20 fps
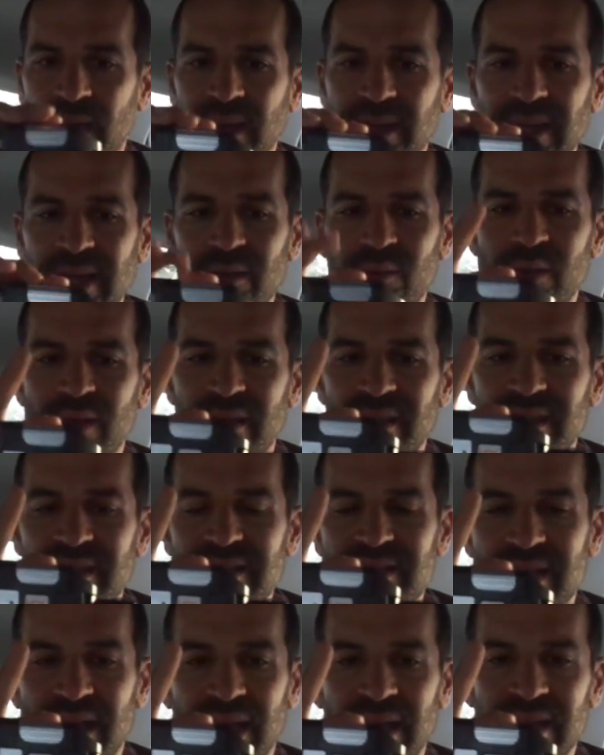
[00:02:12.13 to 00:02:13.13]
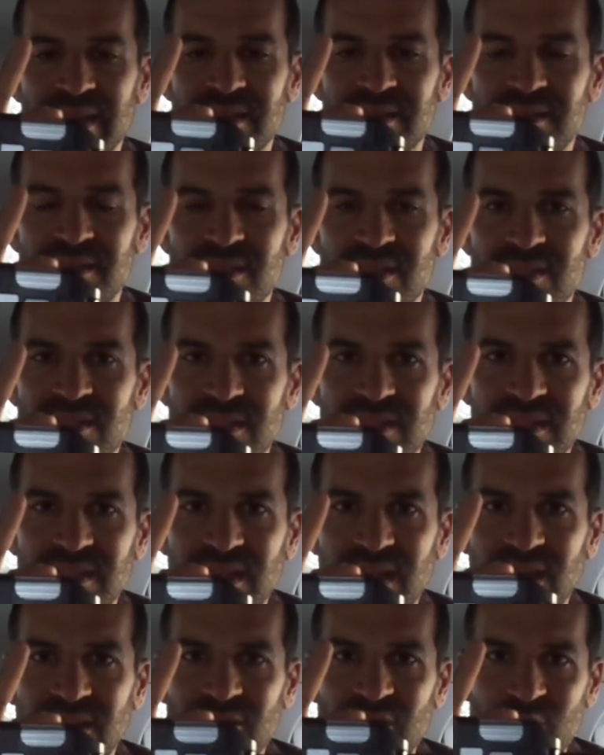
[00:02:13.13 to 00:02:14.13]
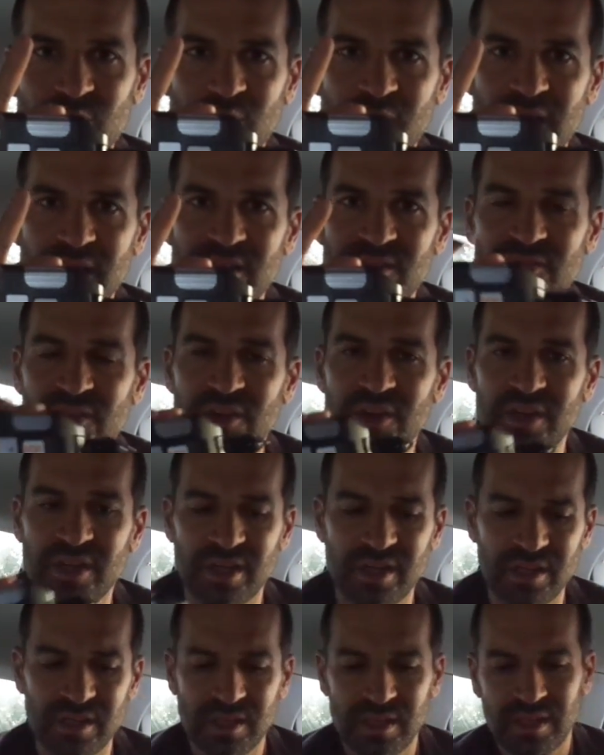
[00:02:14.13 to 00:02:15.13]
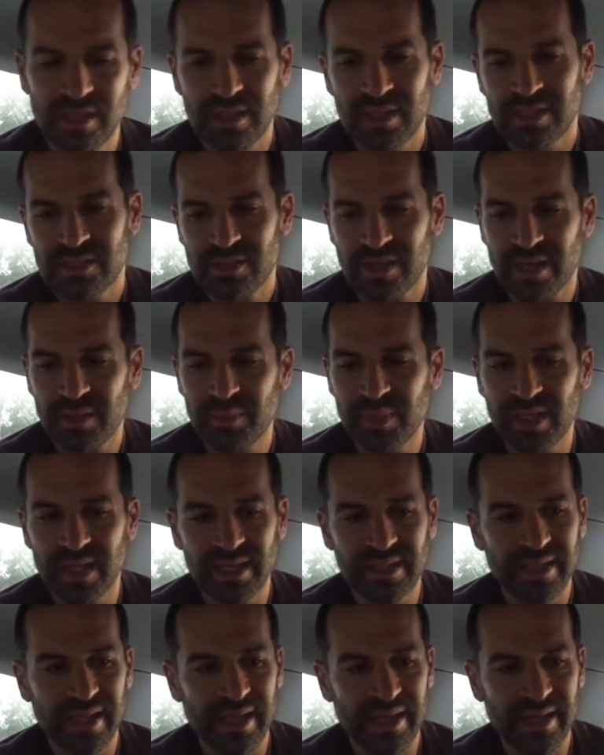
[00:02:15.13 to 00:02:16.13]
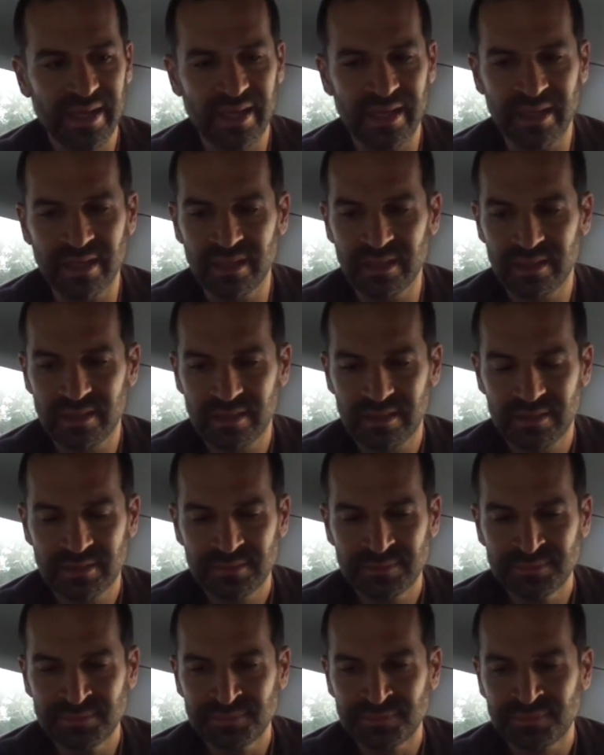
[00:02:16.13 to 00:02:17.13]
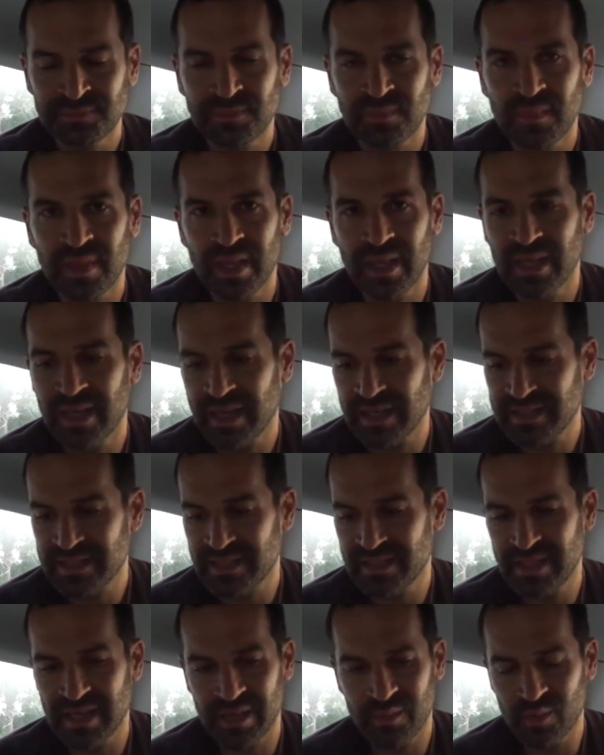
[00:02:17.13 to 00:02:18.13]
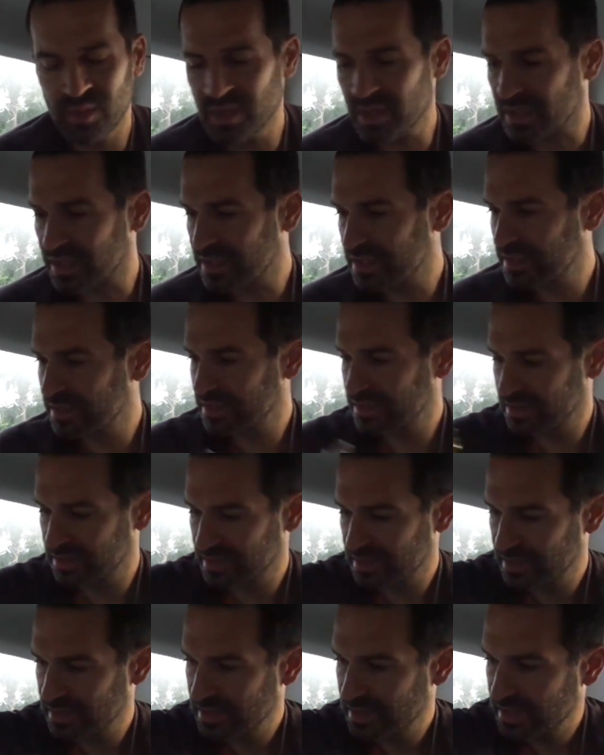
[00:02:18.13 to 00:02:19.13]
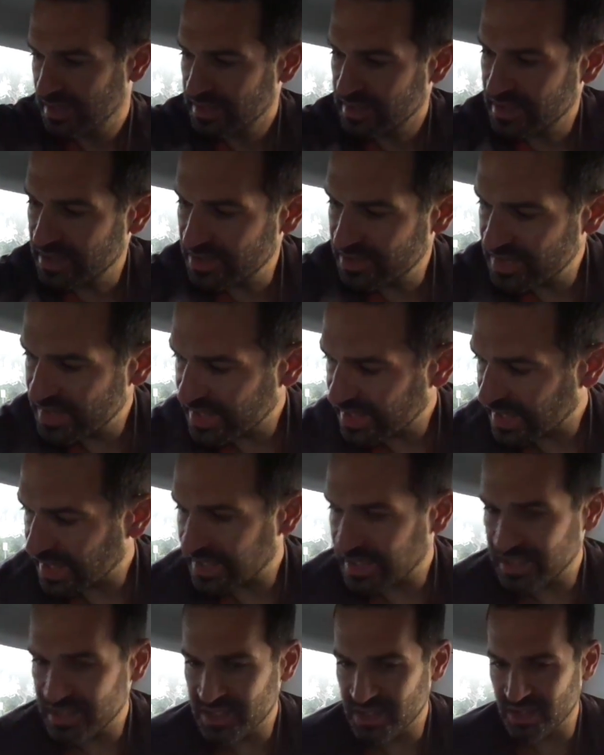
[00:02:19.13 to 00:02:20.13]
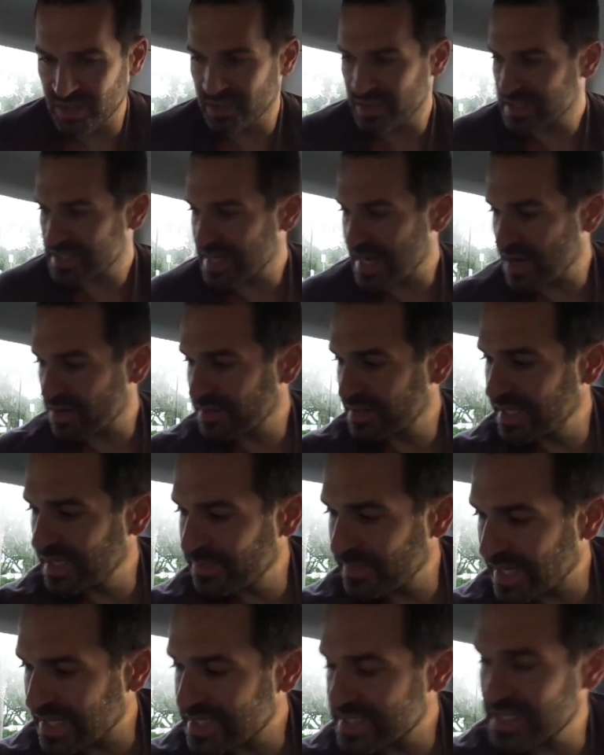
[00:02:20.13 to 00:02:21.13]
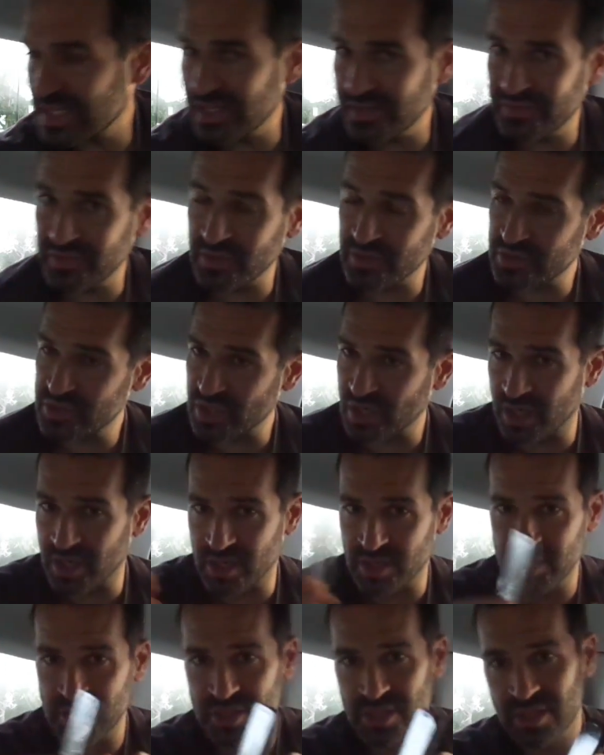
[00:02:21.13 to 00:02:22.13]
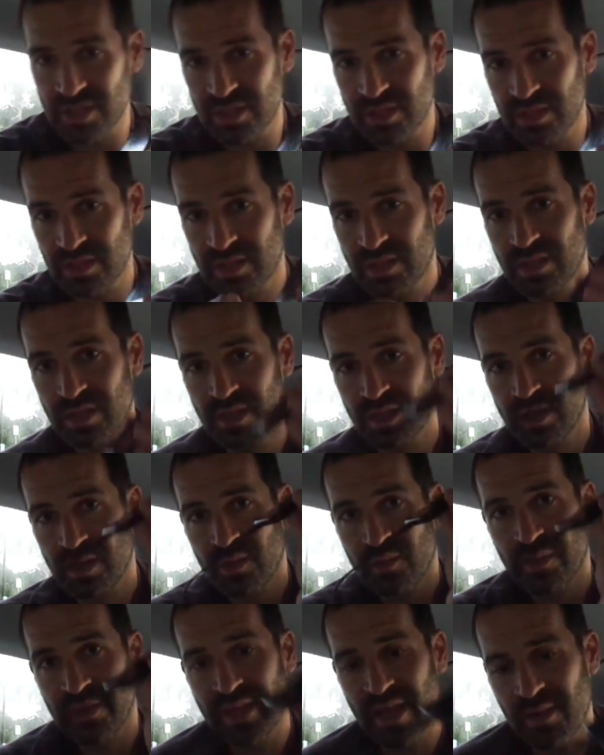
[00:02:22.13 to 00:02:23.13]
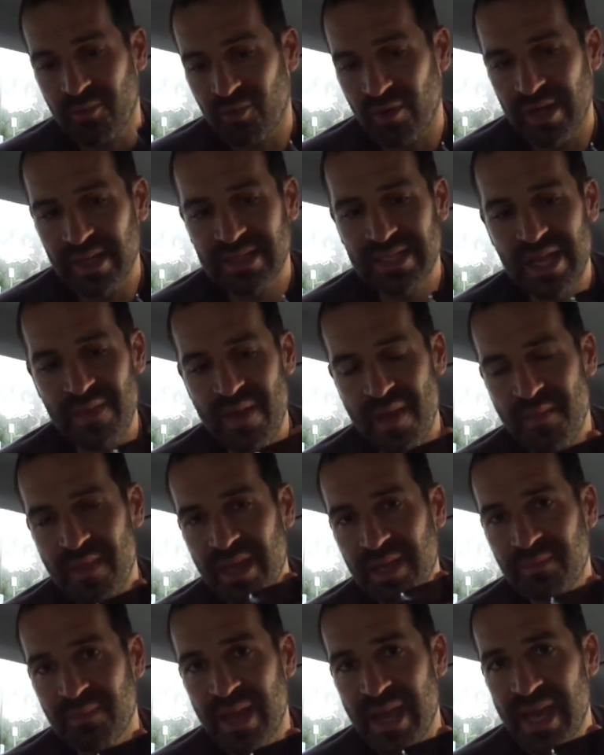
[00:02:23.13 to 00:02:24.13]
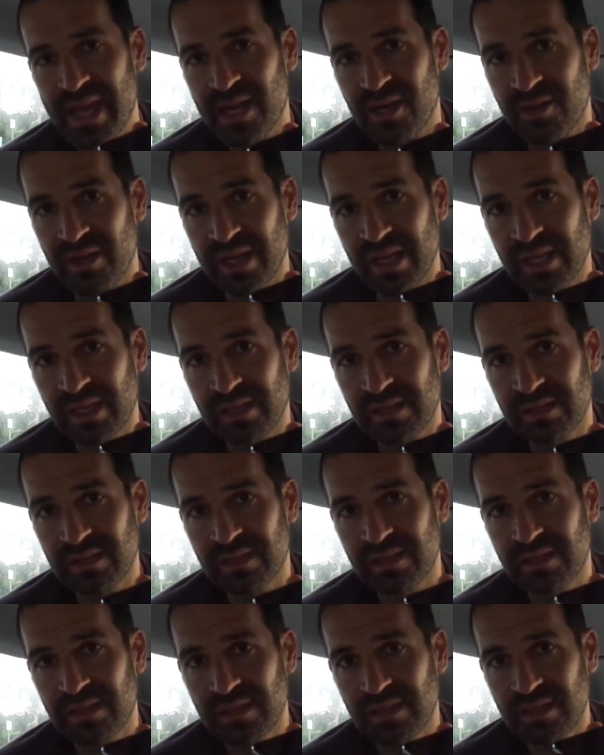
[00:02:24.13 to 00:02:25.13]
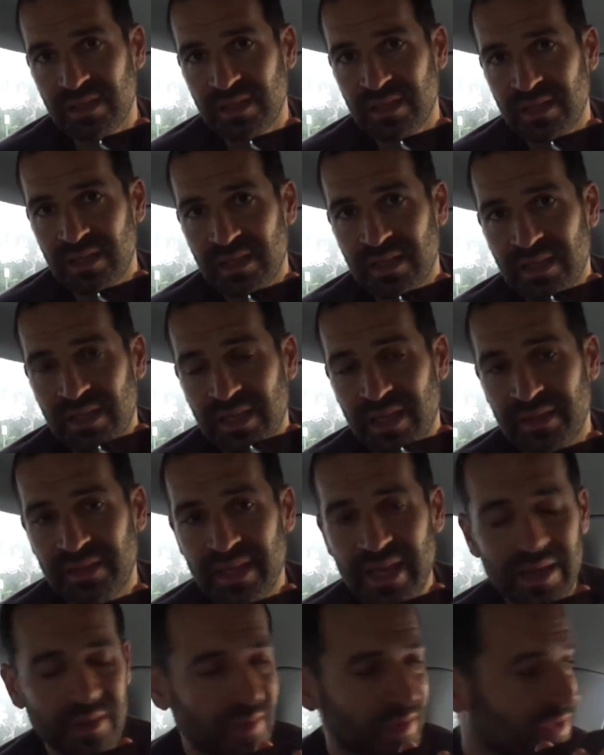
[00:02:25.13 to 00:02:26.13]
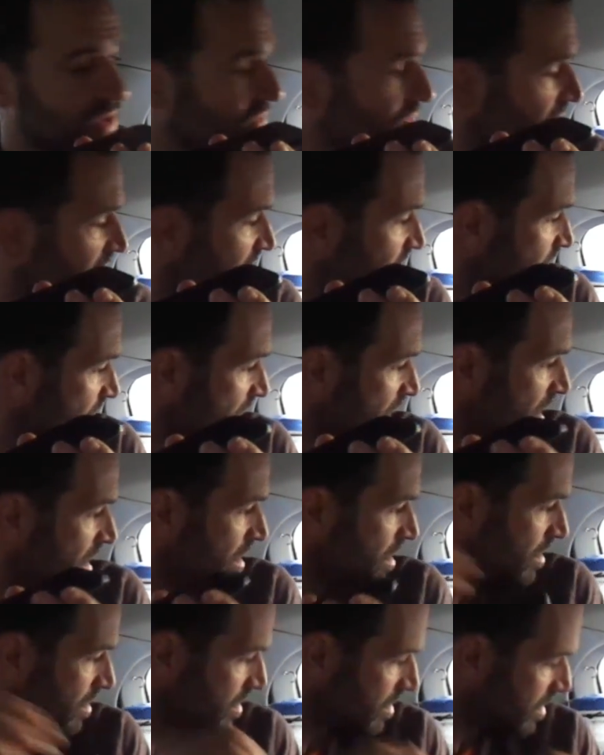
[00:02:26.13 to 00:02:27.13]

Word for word: I got one of these guys, just a little 100 watt inverter, so I can plug that in, and I did that work. The other thing I can do is now keep my cell phone charged without running down my main battery, and that works really well.